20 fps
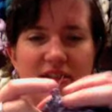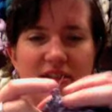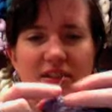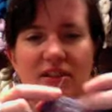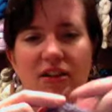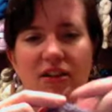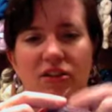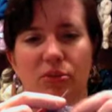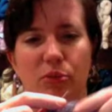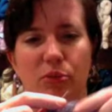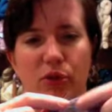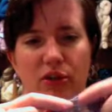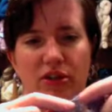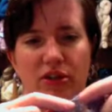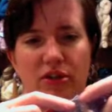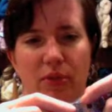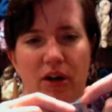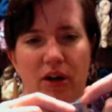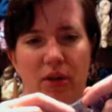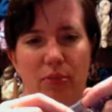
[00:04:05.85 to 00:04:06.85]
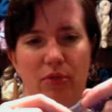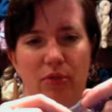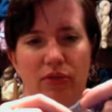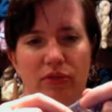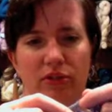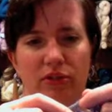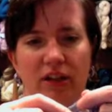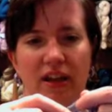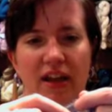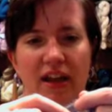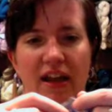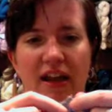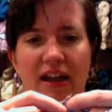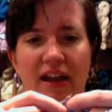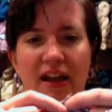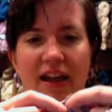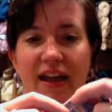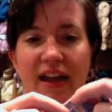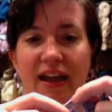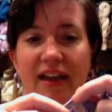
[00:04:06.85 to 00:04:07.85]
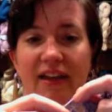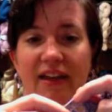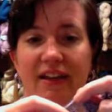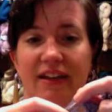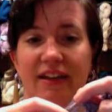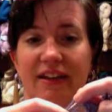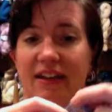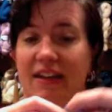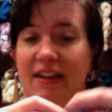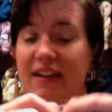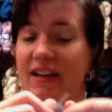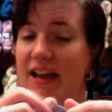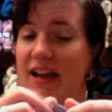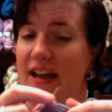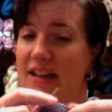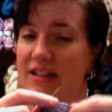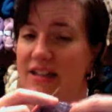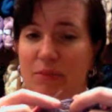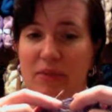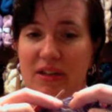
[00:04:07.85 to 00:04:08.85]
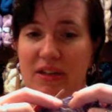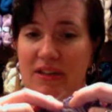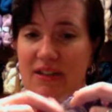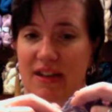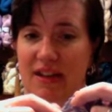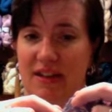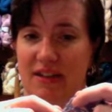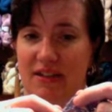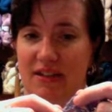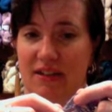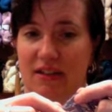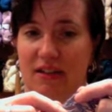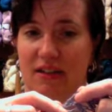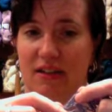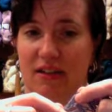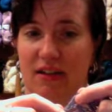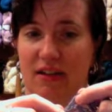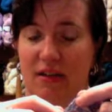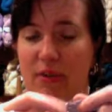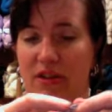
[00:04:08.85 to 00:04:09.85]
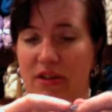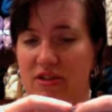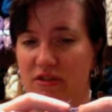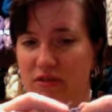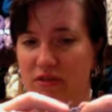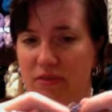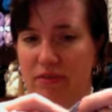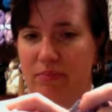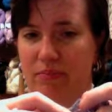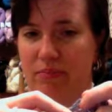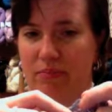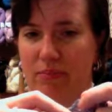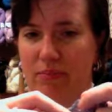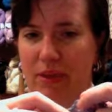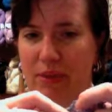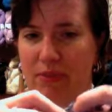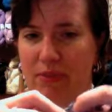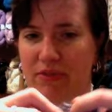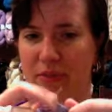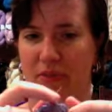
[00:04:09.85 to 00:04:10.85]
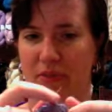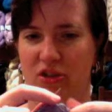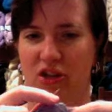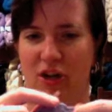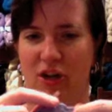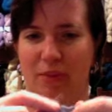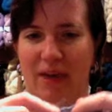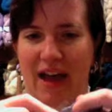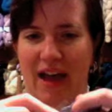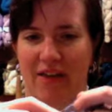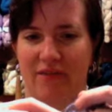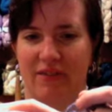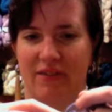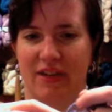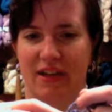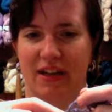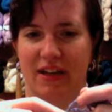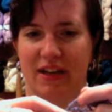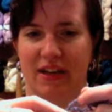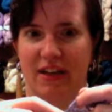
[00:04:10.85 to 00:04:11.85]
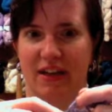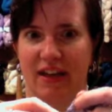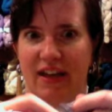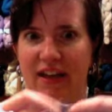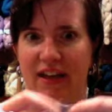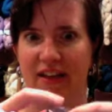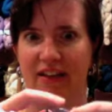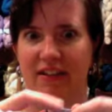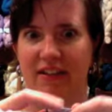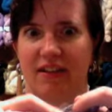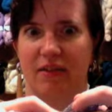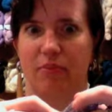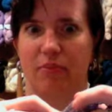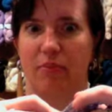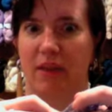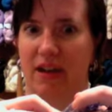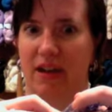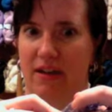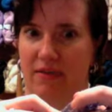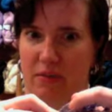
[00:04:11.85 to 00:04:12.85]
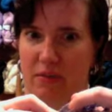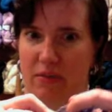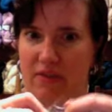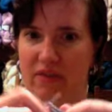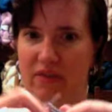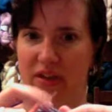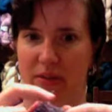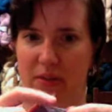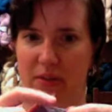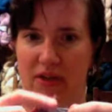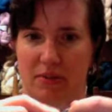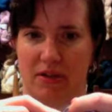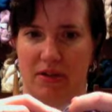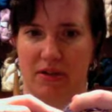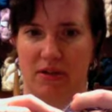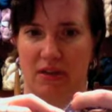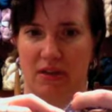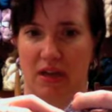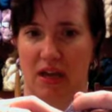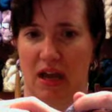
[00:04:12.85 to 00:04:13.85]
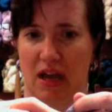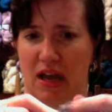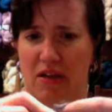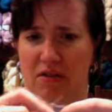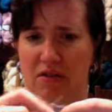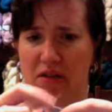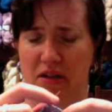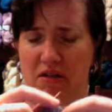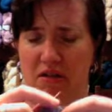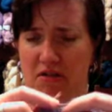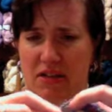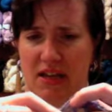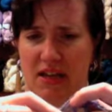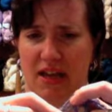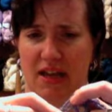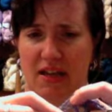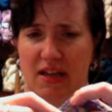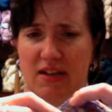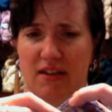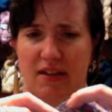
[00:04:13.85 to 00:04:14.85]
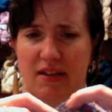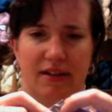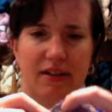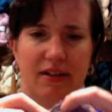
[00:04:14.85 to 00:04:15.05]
It's called a Pointed Popover, and it hasn't been tested. A bunch of people from the shop have knit it, and many of them have emailed me saying, I don't understand it.